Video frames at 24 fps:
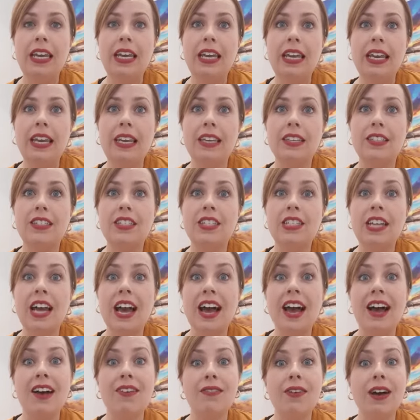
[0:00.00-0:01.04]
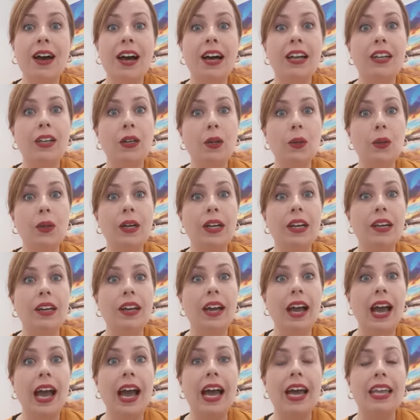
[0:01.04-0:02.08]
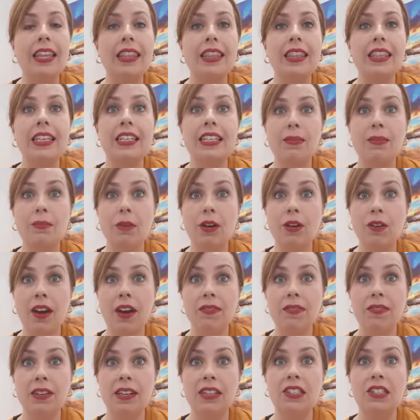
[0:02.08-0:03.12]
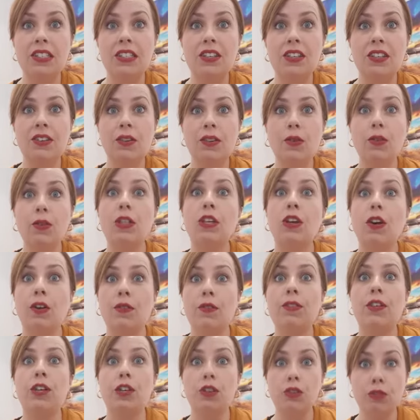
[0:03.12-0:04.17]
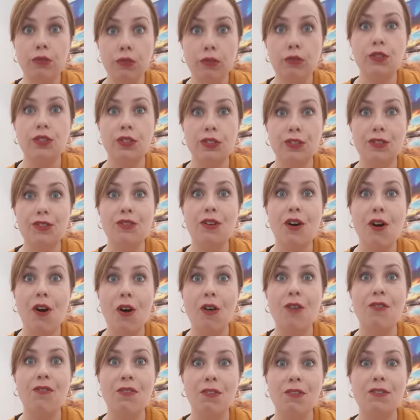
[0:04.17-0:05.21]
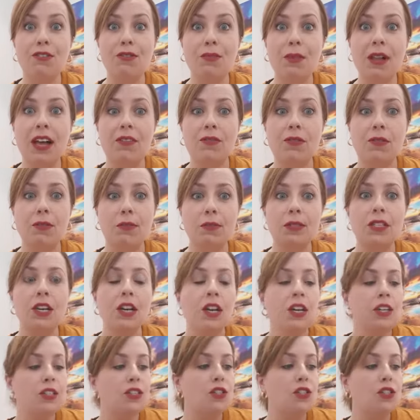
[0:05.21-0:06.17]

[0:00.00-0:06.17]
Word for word: is to have a look at the demographics or the, of the users of those platforms.